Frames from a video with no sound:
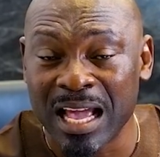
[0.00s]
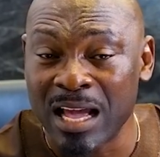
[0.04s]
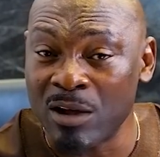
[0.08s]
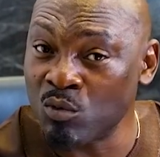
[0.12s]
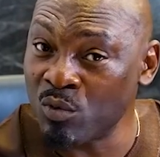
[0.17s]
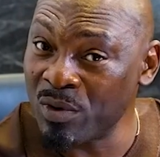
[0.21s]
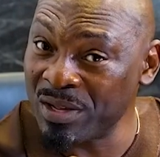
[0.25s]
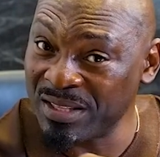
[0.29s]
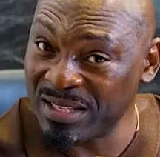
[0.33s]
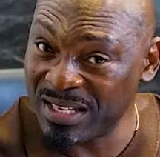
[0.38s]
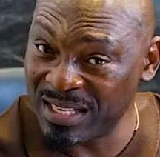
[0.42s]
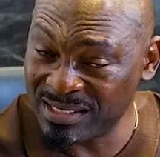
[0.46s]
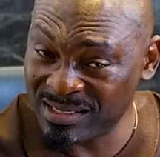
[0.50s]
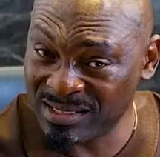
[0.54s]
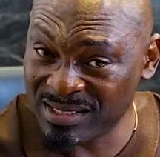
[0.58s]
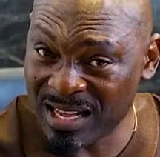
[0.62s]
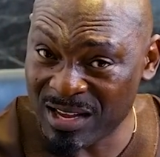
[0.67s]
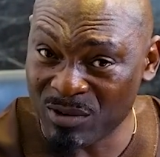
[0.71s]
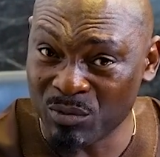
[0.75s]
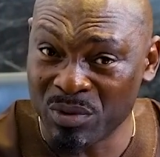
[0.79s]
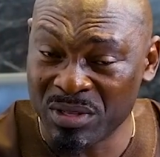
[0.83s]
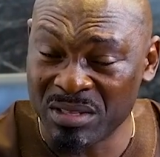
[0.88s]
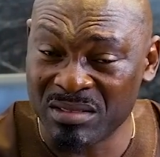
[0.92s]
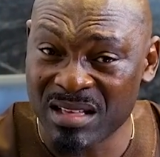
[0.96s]
And when they
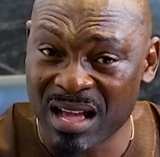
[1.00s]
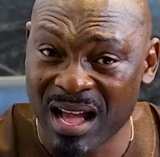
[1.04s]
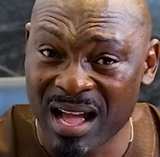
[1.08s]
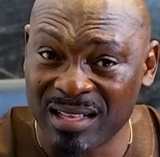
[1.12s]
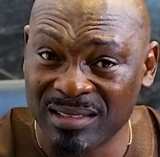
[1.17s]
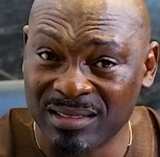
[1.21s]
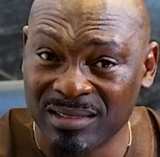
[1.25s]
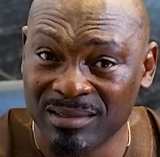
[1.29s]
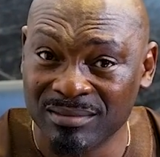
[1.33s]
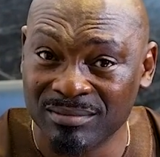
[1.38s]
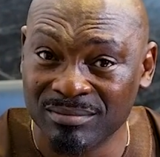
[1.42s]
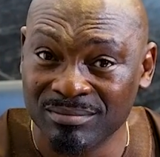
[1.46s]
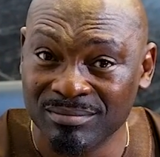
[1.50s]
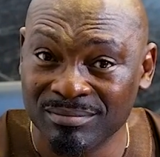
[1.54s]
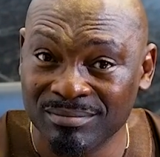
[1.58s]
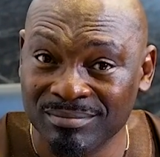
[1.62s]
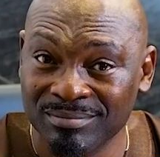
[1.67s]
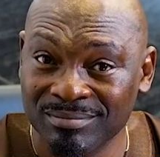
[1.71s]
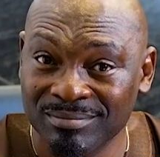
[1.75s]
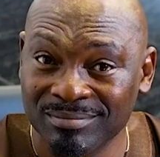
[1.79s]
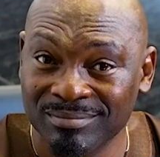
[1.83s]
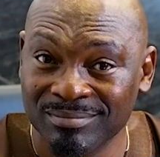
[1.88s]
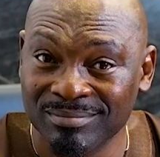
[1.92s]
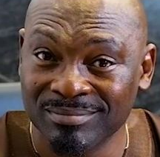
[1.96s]
start with that,
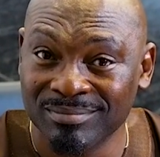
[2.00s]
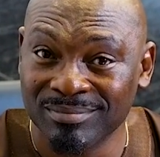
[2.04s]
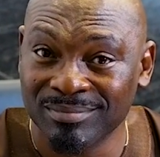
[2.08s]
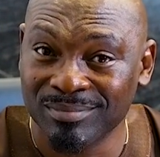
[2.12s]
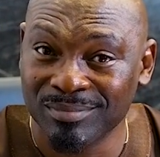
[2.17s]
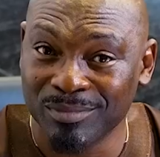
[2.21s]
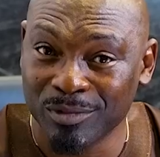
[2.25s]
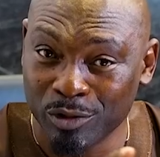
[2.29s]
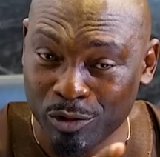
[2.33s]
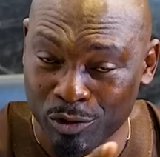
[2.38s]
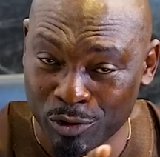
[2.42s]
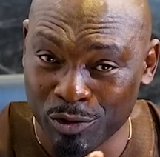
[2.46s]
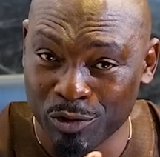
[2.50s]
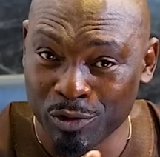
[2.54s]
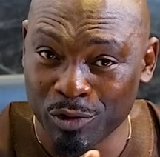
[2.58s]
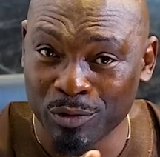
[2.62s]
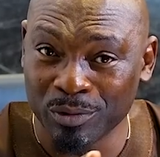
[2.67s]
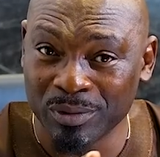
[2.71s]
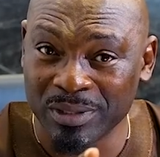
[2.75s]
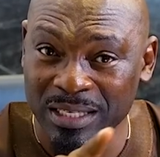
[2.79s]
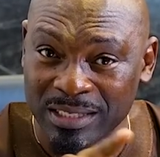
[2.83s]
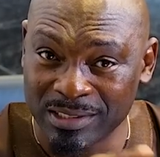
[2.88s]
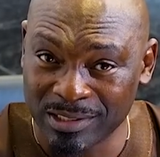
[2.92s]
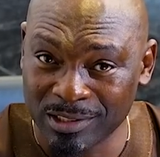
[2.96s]
you
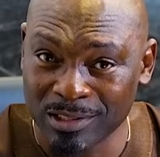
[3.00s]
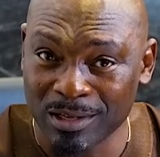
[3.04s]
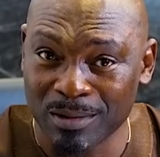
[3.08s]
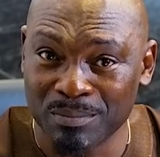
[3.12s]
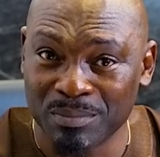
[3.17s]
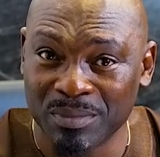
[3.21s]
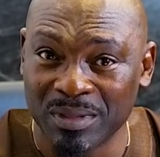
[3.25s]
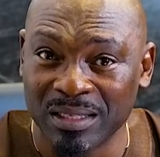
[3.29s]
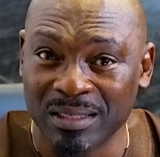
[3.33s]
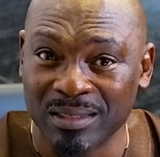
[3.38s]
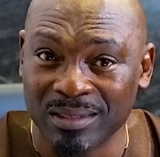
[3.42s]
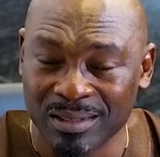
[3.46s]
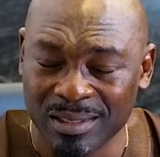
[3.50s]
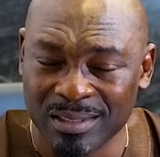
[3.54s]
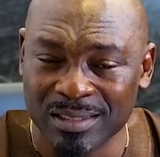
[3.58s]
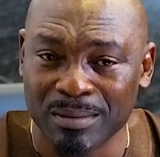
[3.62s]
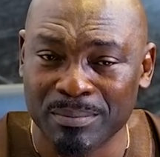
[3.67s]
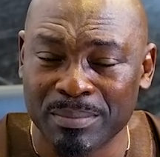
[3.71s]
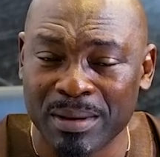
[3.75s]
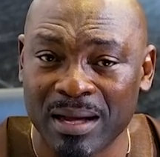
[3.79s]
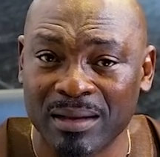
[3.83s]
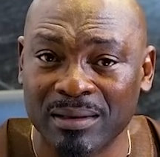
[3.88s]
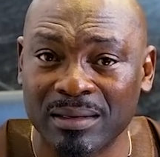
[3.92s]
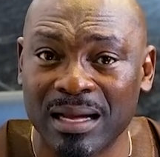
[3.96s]
know that something is
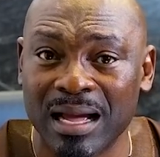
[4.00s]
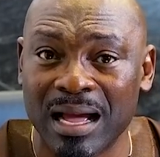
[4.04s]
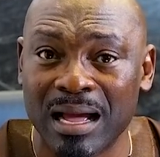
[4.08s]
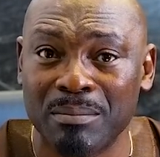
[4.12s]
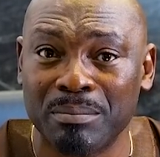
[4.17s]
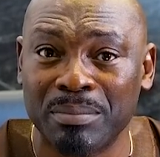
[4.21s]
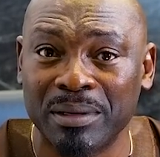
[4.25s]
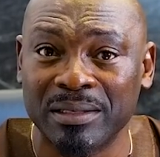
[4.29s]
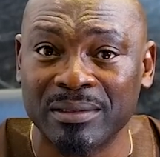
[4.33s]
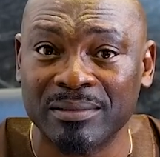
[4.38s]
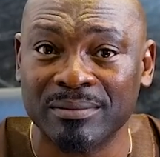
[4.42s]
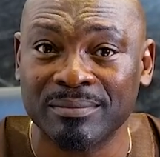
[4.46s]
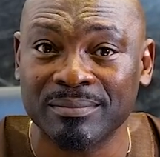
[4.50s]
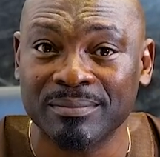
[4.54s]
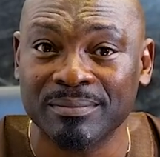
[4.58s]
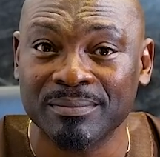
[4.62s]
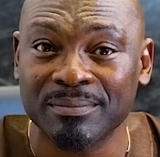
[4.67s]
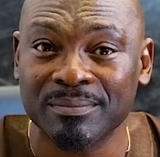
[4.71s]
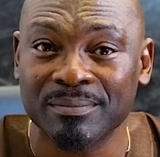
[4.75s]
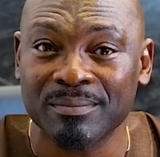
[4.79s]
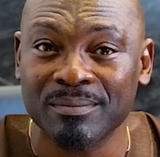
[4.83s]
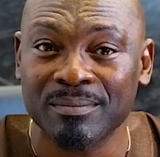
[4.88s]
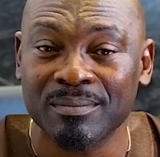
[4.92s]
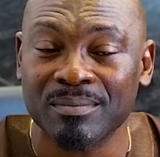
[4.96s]
about to happen.
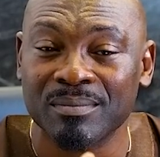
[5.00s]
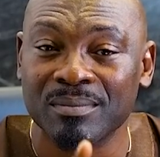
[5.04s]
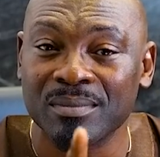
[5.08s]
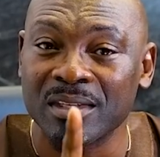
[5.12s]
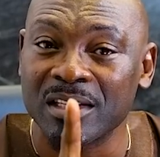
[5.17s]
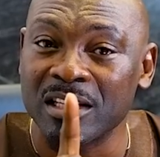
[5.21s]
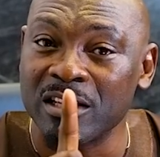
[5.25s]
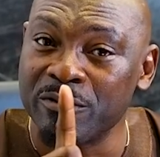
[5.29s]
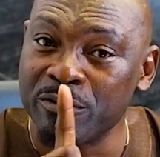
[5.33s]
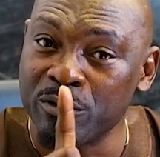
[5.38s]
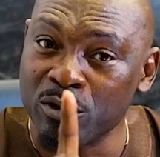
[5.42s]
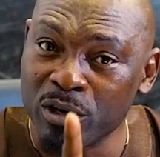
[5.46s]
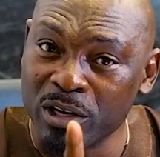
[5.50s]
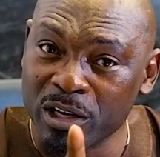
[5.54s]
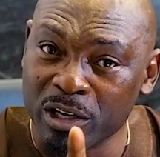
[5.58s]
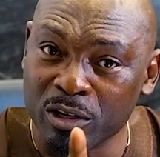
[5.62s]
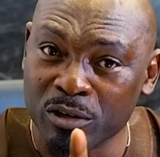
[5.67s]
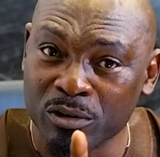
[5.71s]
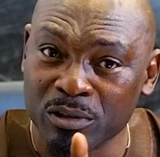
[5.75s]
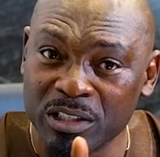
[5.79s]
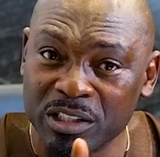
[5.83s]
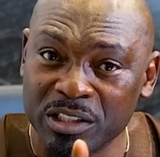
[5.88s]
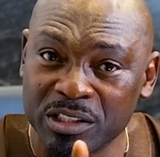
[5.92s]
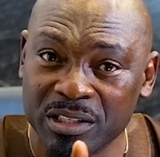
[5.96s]
If you're a
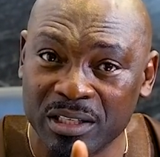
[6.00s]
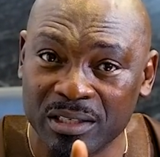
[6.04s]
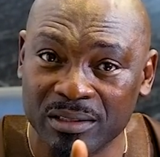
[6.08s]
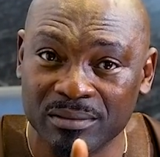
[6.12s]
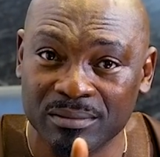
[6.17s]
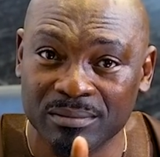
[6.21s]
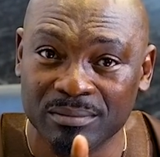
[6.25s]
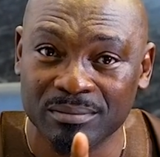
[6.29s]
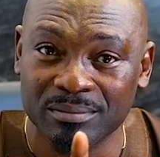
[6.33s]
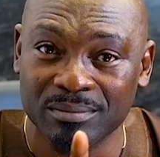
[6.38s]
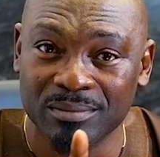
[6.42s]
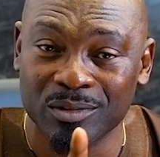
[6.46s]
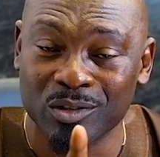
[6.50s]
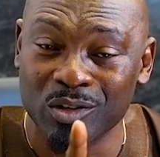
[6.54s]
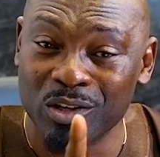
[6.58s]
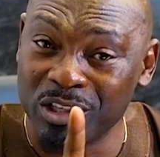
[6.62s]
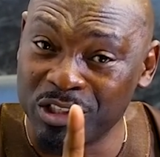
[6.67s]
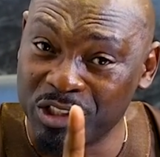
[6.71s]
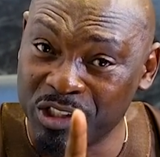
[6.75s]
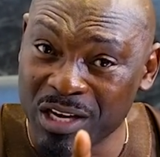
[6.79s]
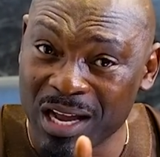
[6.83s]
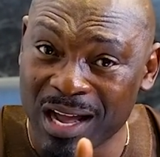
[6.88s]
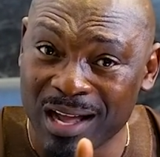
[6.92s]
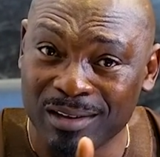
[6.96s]
Christian, you're
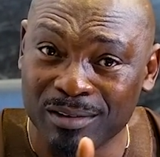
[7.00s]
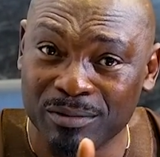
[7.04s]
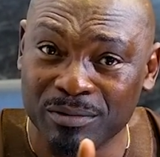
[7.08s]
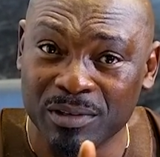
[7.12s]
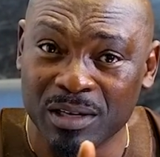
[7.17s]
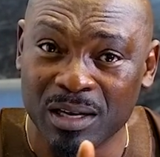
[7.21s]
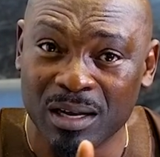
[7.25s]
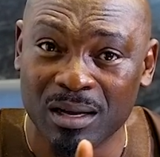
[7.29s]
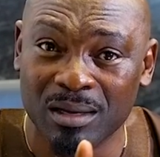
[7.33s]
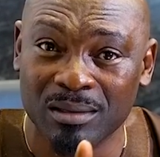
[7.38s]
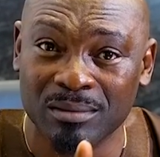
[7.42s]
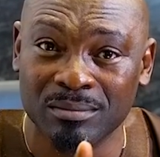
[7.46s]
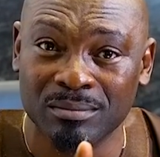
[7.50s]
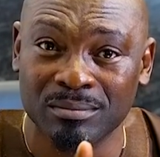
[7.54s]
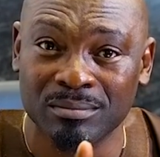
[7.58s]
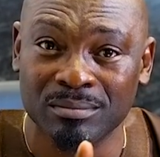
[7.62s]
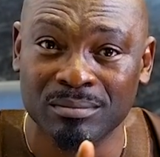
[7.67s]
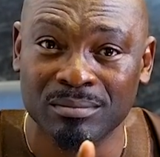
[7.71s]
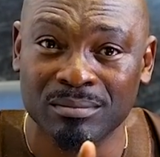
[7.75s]
a child of God,